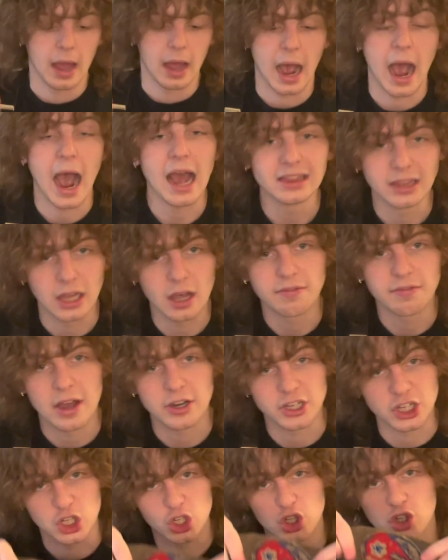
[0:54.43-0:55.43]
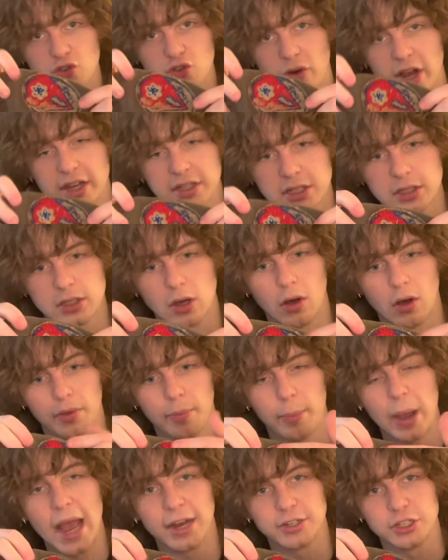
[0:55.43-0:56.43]
I love how distressed all the
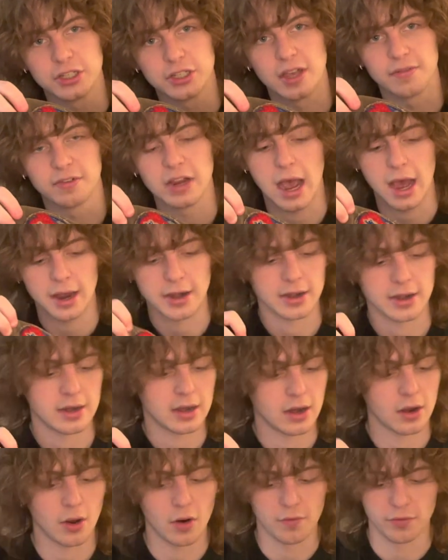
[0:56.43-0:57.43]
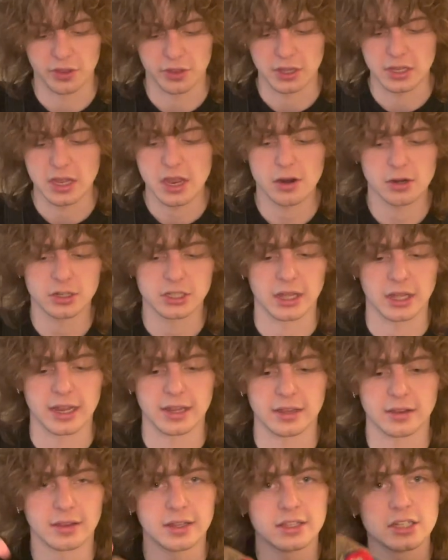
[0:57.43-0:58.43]
patches have gotten over the years. Like,
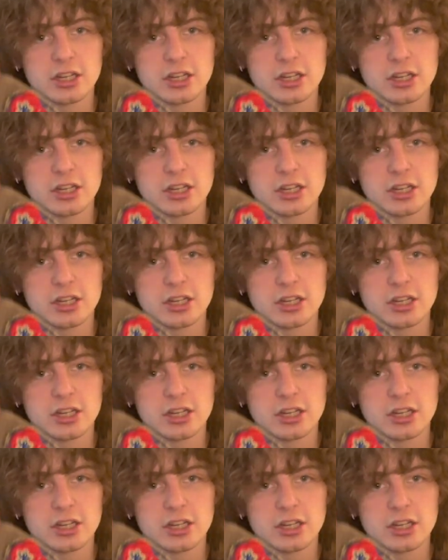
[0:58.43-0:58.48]
it's